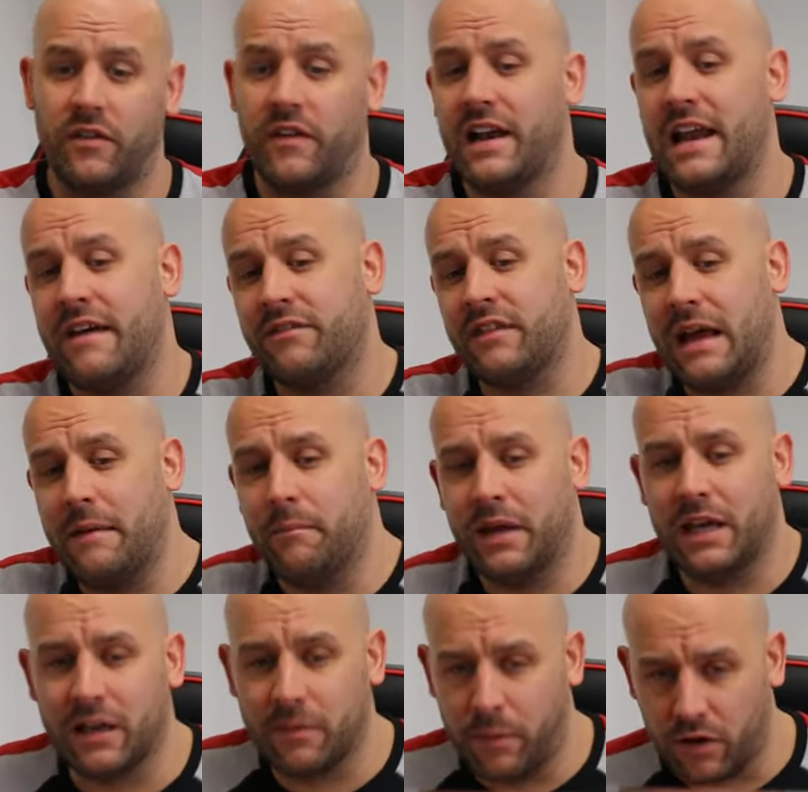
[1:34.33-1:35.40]
on the left and
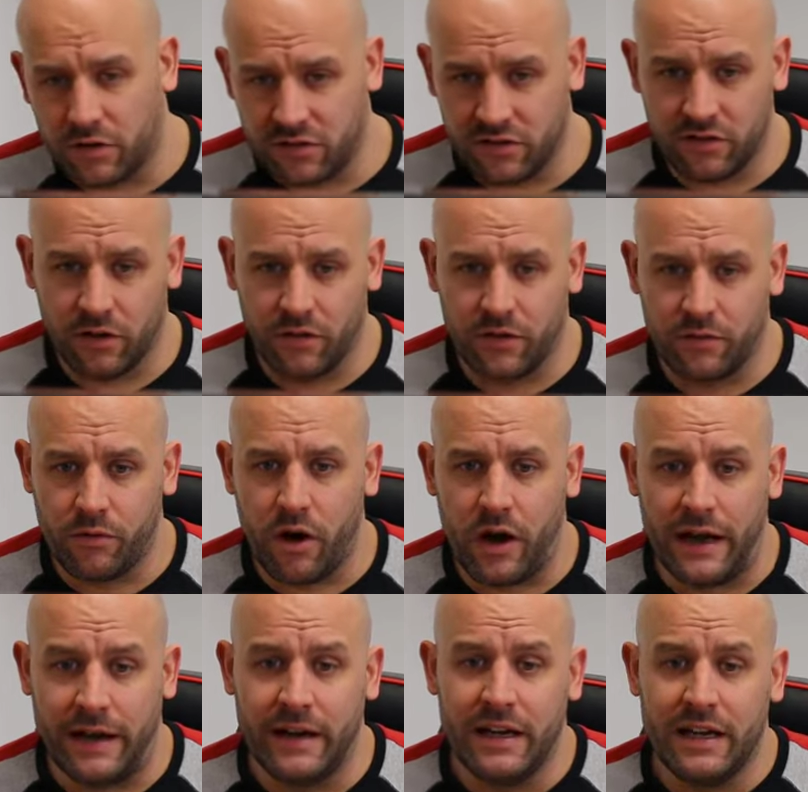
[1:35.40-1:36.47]
pink boxes on the right.